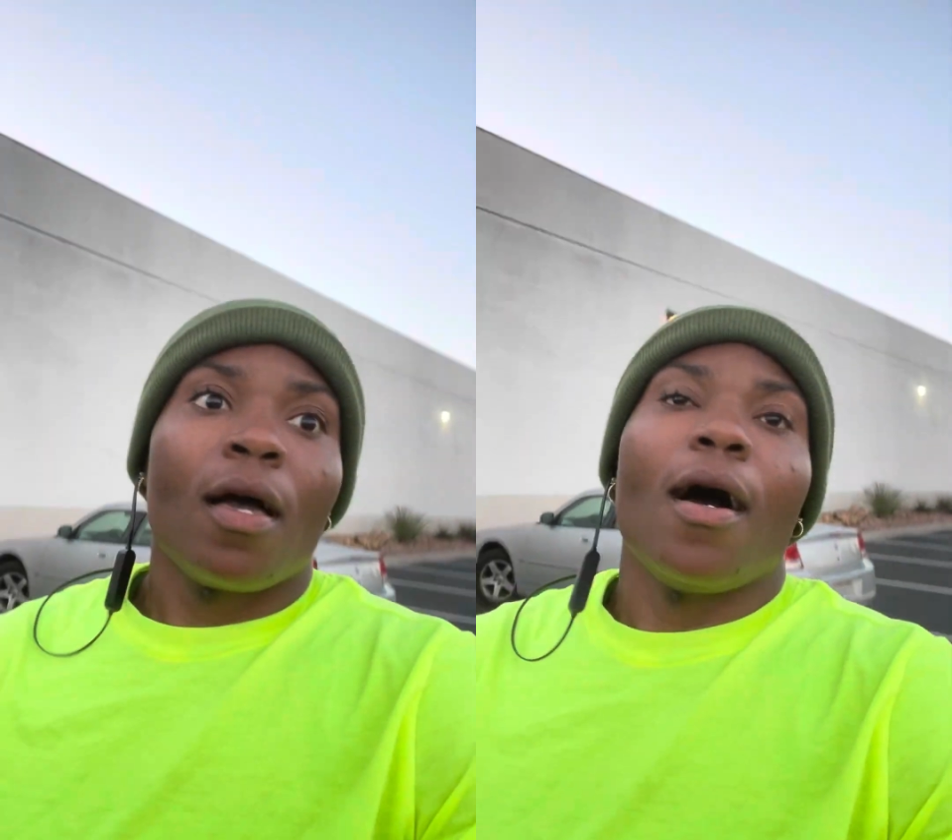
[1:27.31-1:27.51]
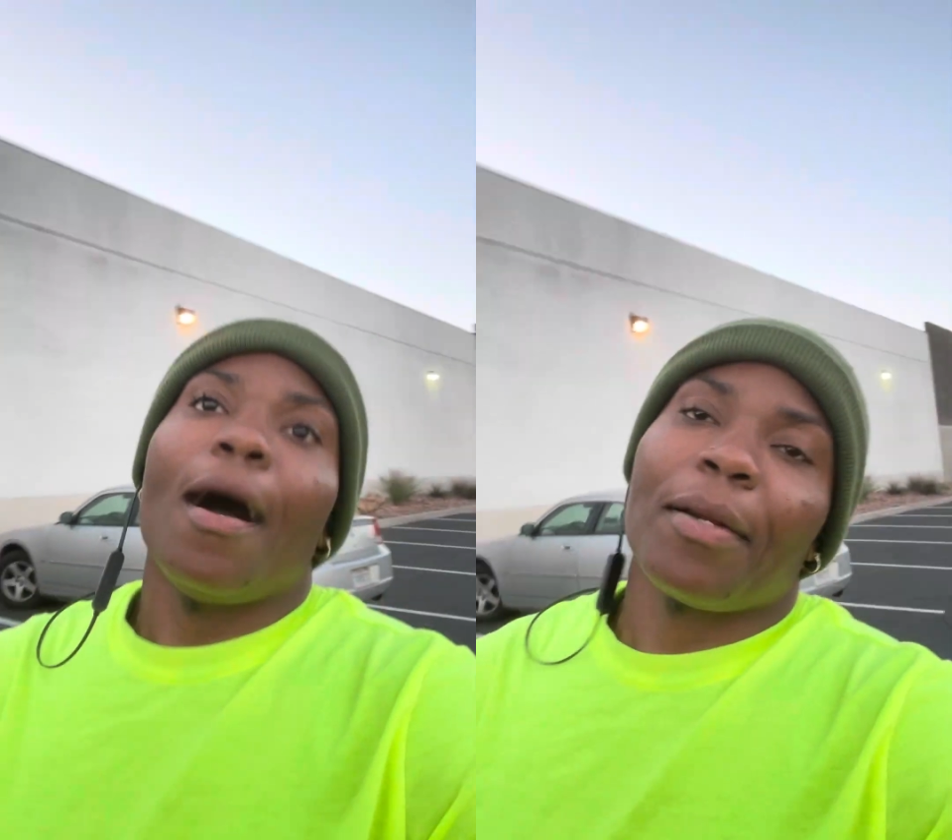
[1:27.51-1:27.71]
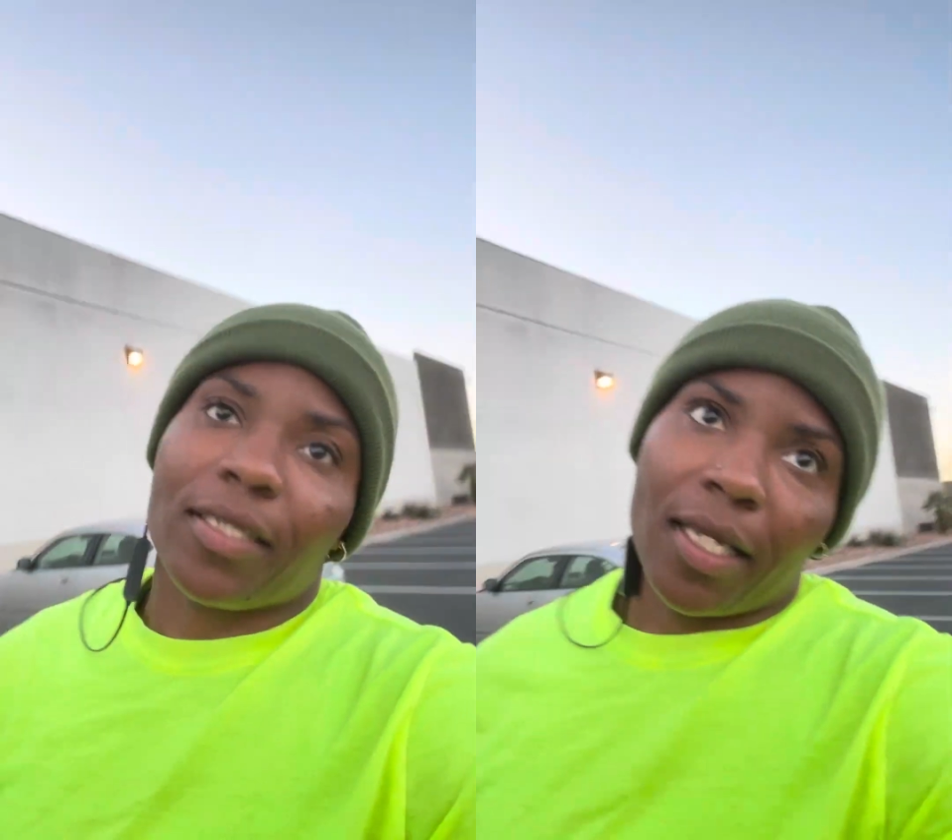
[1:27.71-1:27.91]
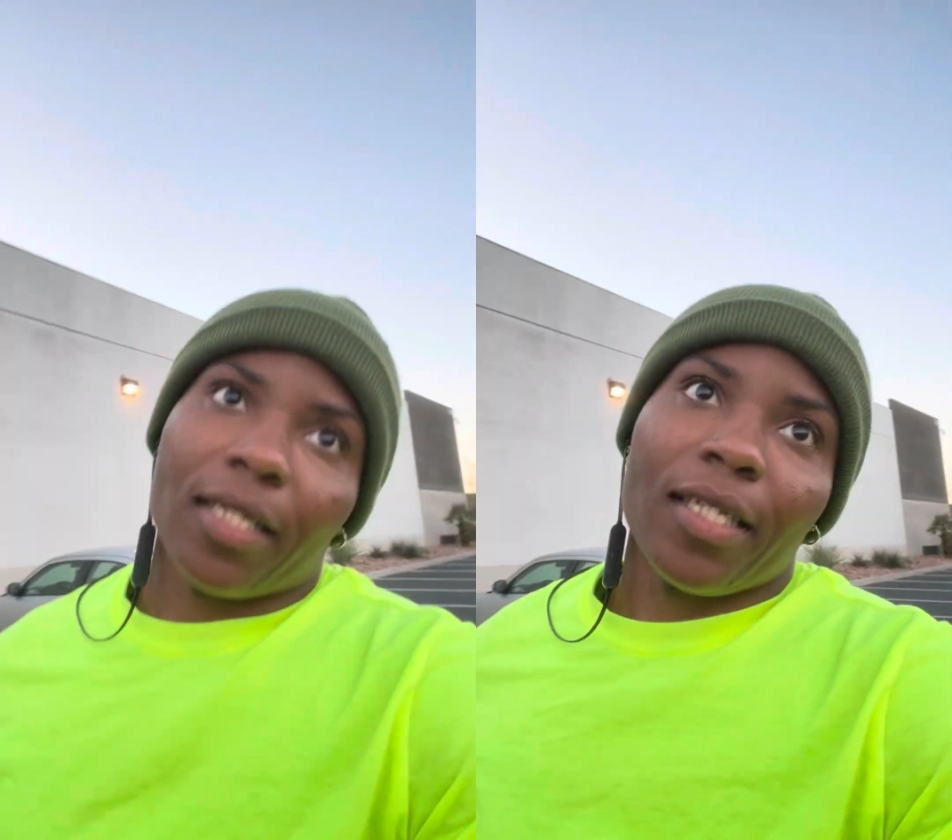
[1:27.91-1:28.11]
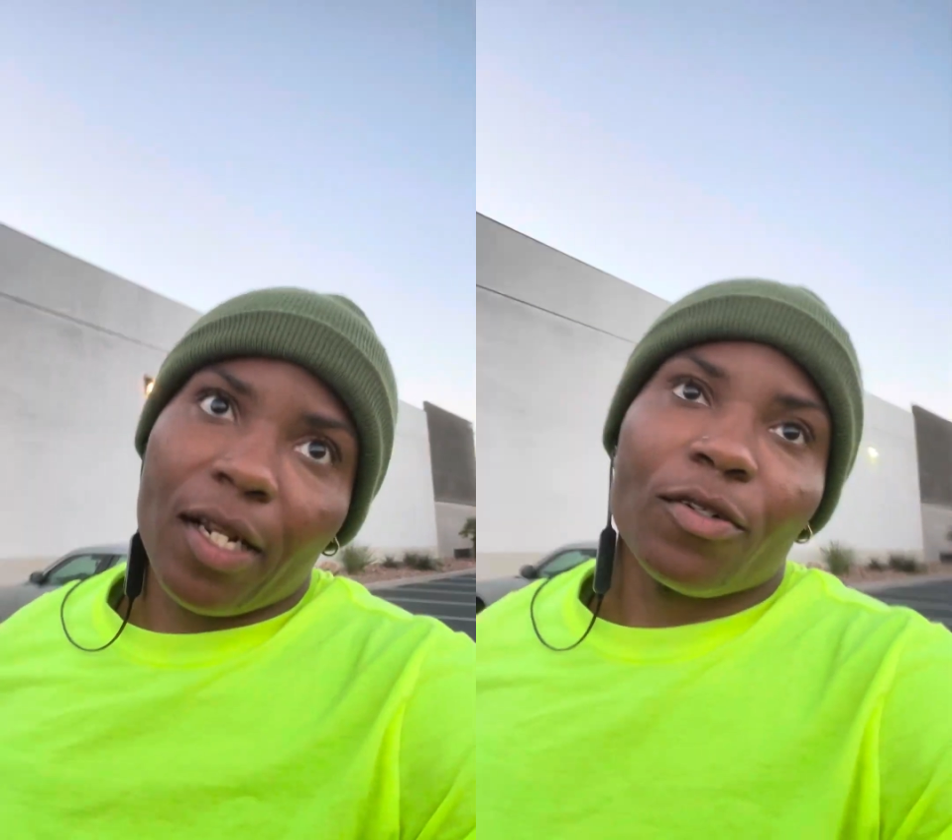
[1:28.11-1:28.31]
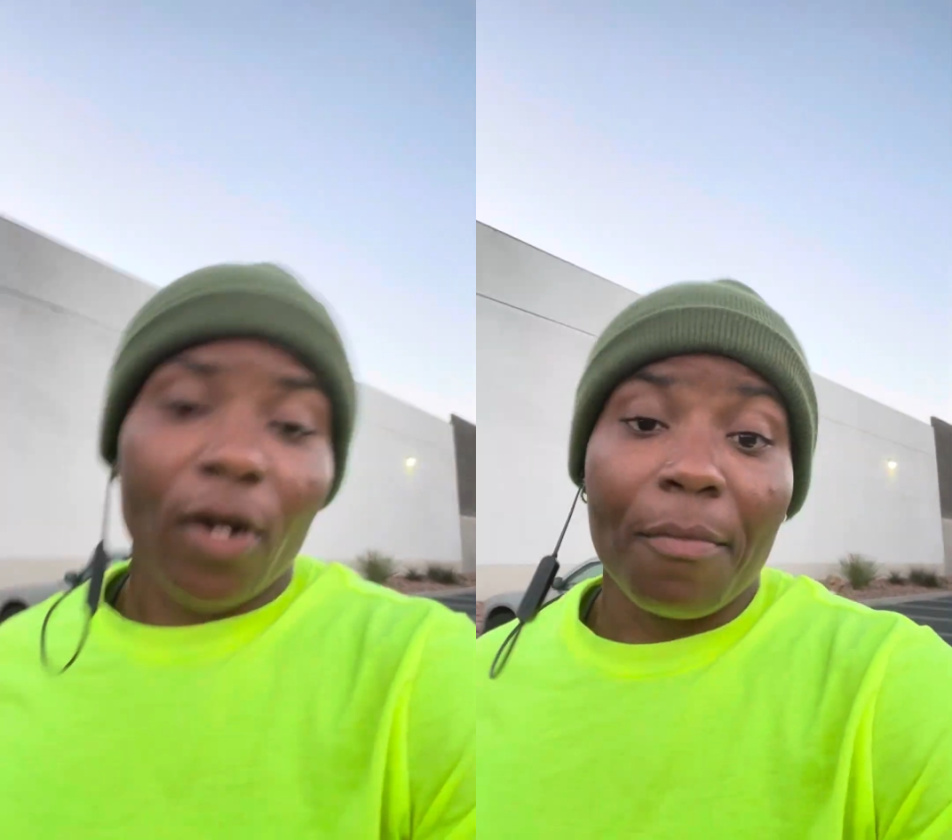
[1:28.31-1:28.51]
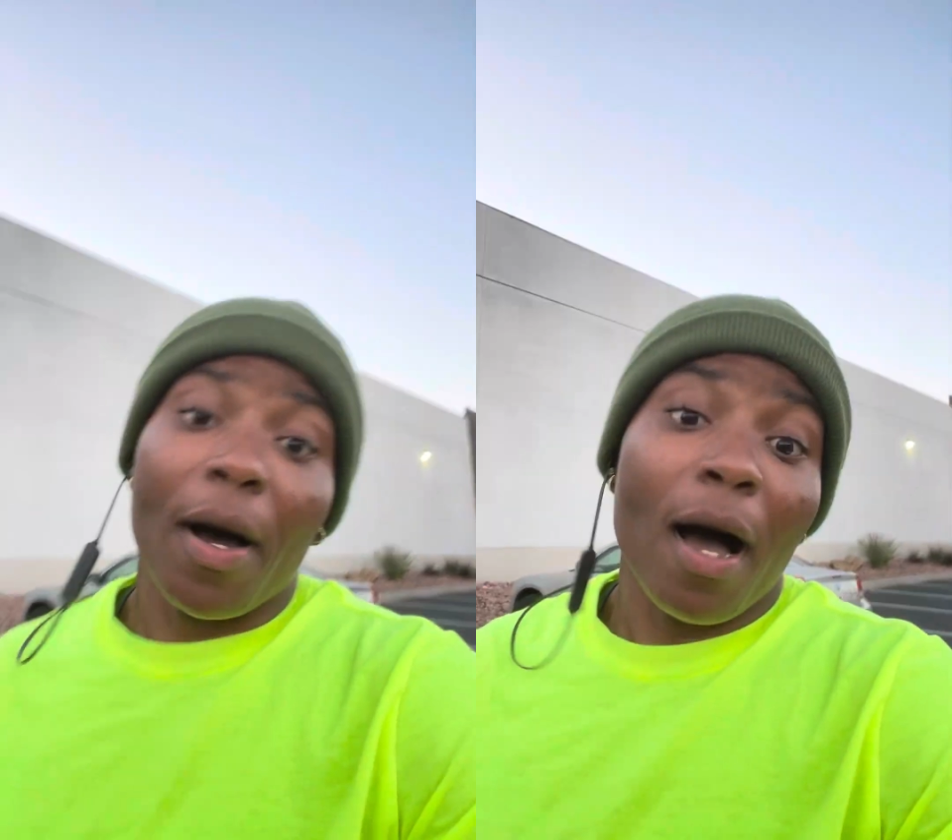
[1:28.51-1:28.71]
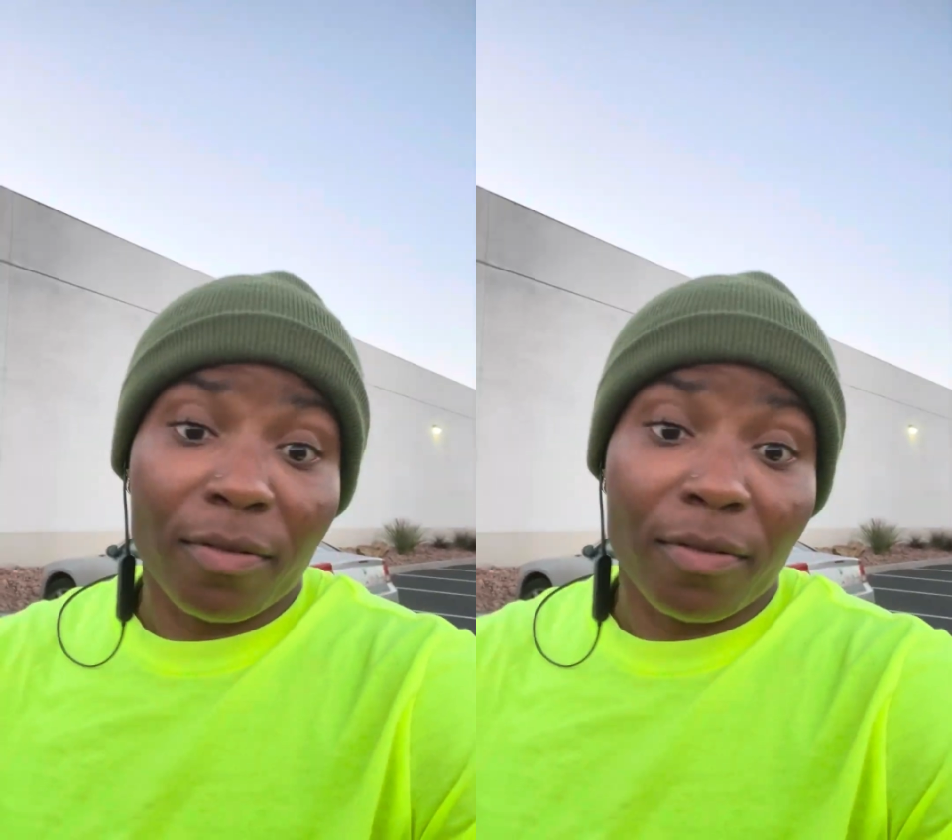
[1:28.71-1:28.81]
I'm not saying D don't know that, but I'm